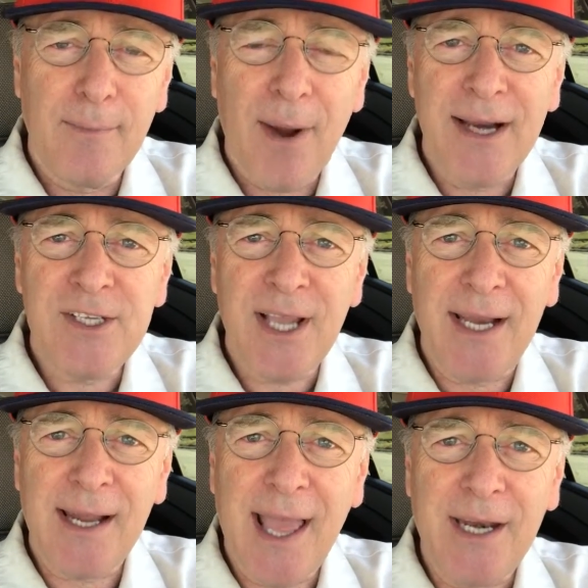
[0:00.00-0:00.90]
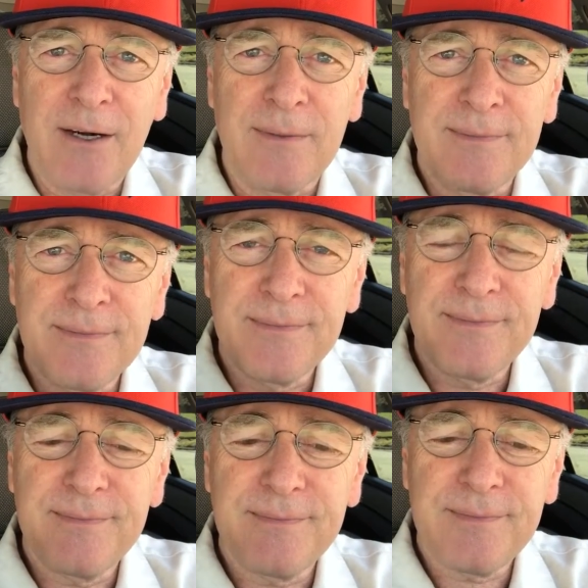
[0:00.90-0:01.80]
mindset and you
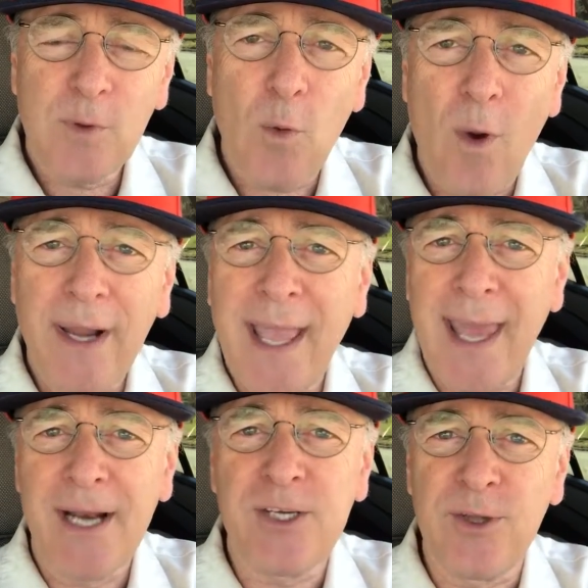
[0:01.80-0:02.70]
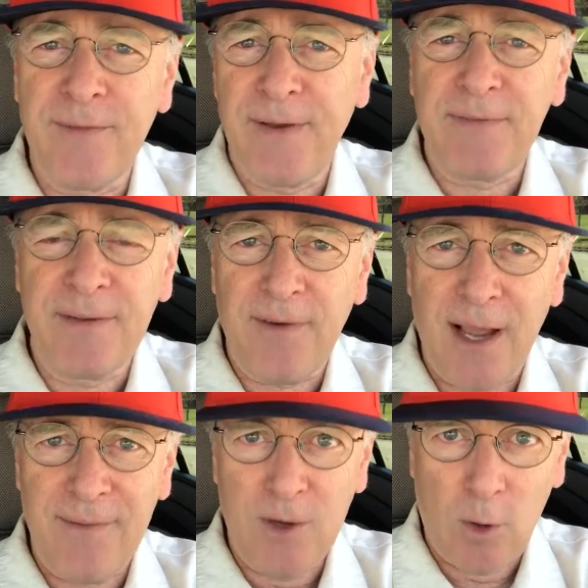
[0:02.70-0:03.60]
want to cater to the
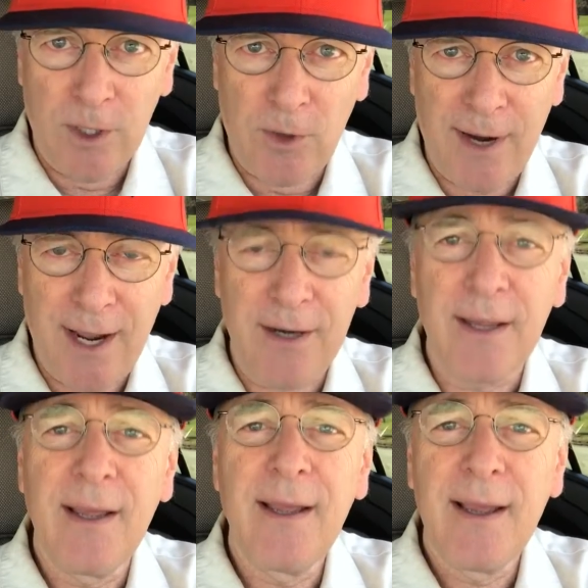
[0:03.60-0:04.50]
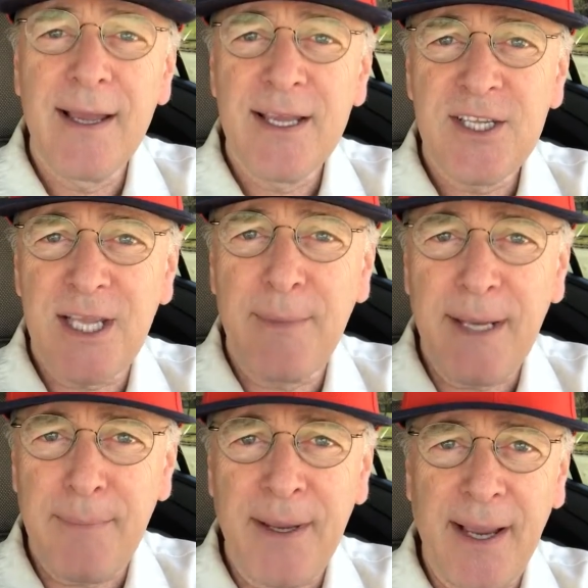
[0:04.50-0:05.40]
55 and older crowd, send
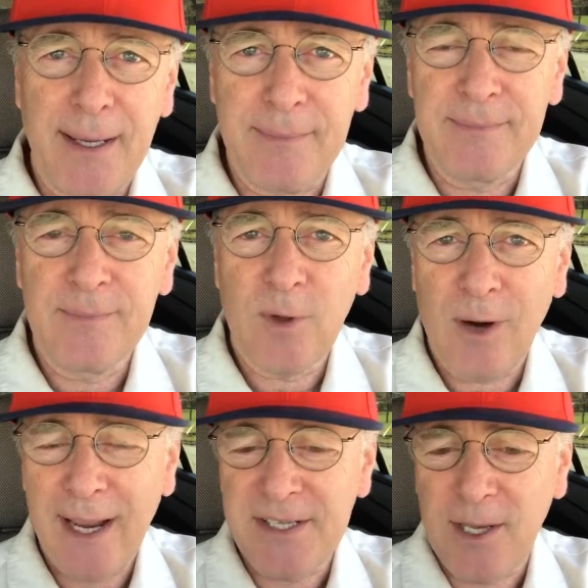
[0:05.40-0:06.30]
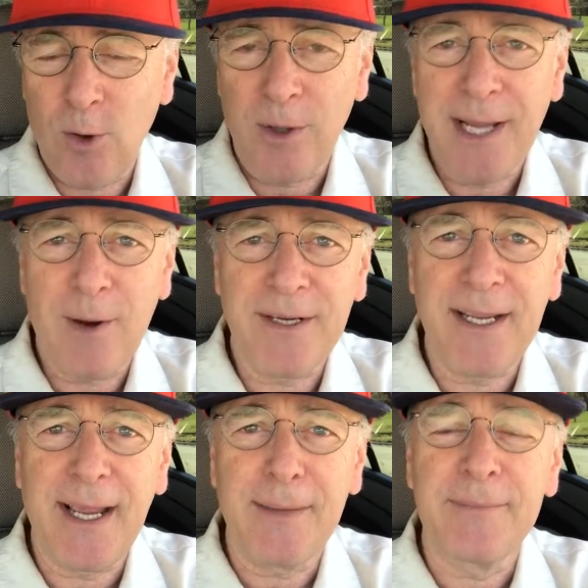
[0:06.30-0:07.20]
me a PM, or I guess they call it now a
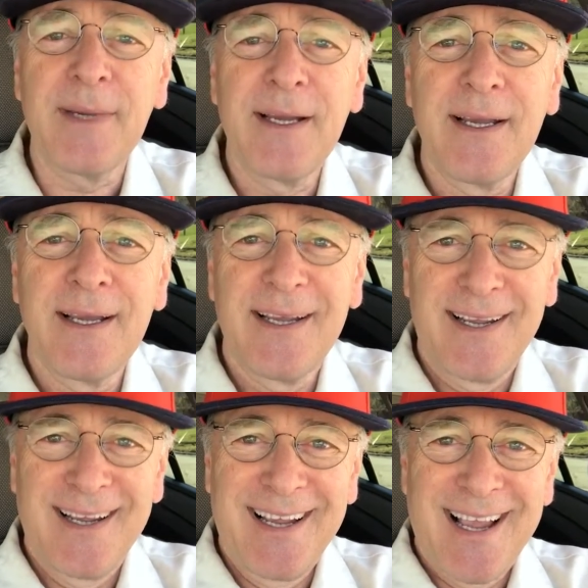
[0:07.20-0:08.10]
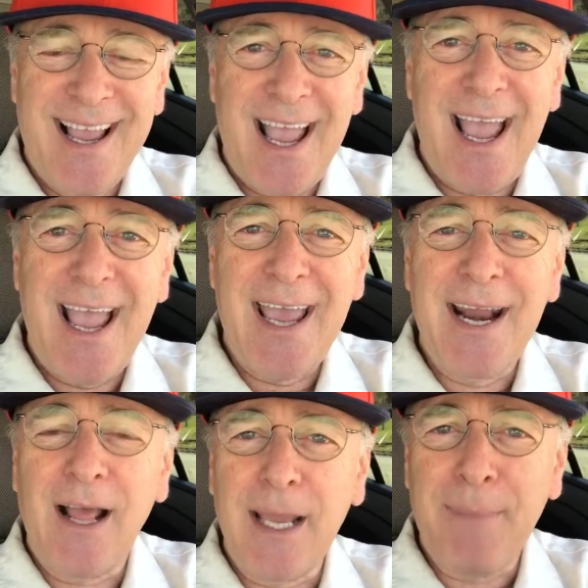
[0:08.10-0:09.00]
DM,
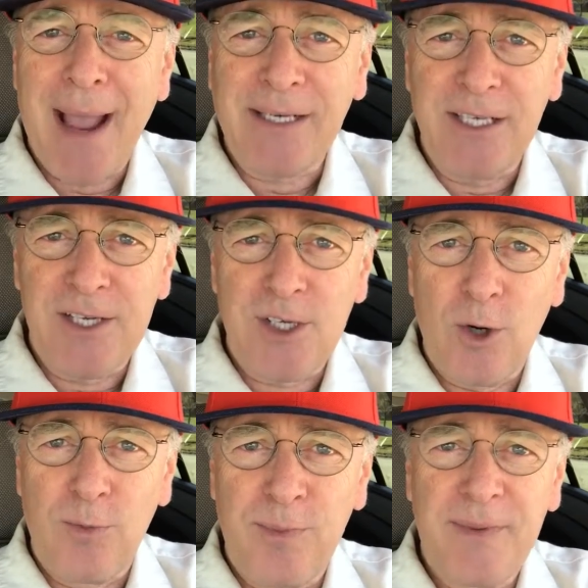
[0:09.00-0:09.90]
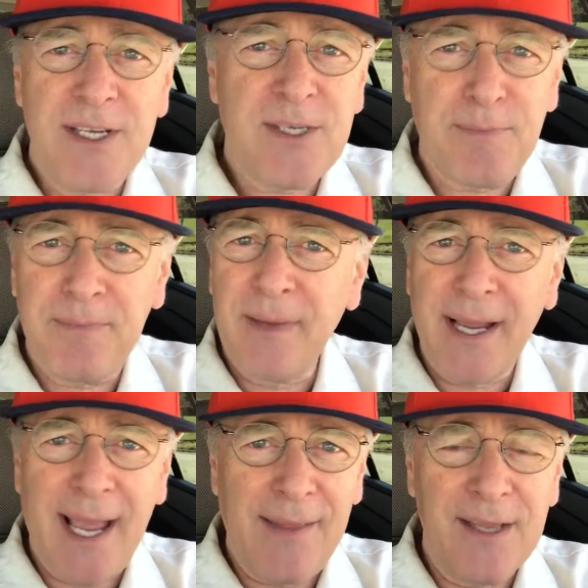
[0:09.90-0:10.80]
and I'll get back to you. So this,
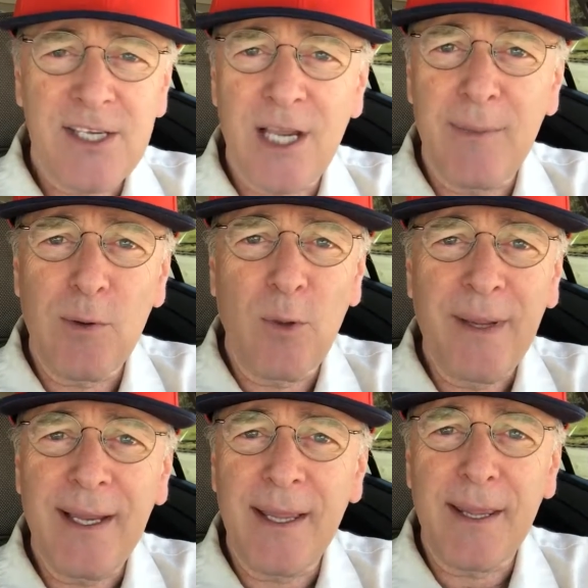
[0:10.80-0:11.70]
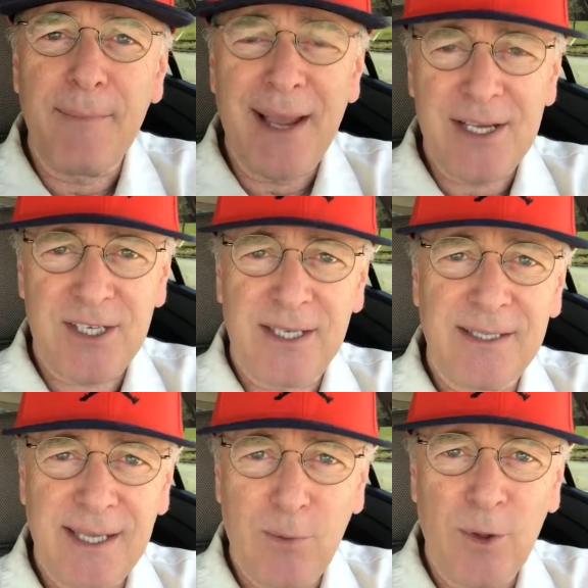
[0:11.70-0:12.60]
again, this summit will be the best.
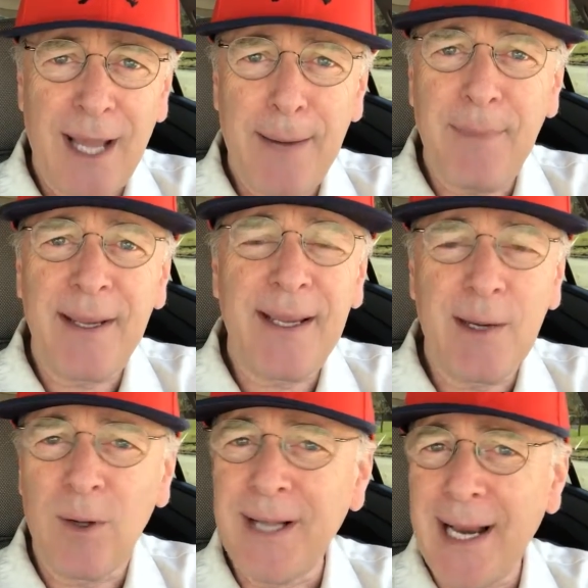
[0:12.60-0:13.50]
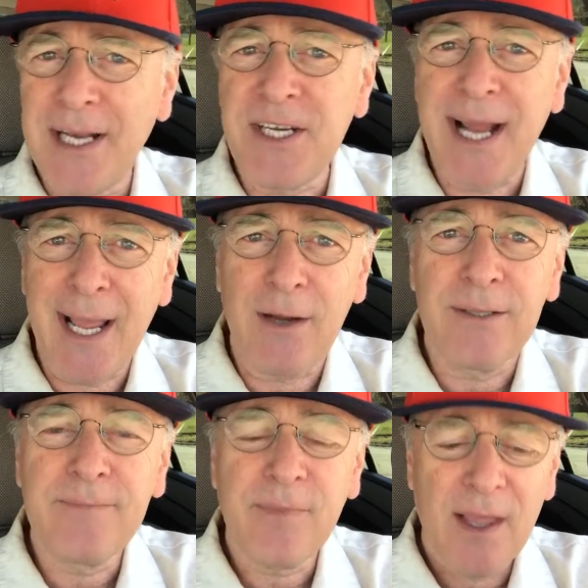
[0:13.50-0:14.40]
It will not be, it will not let you
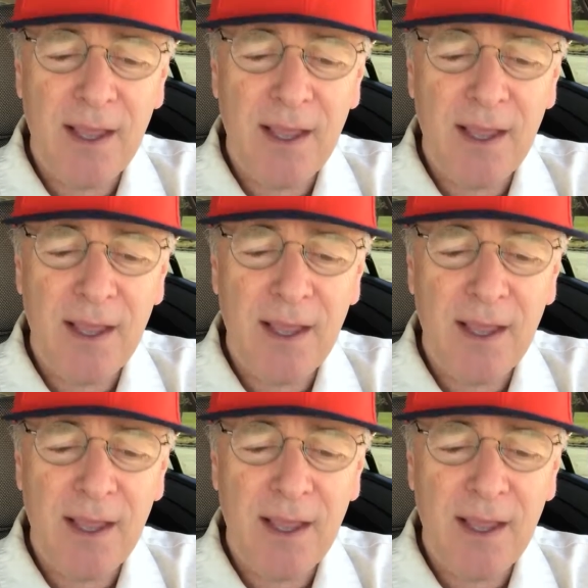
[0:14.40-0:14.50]
down.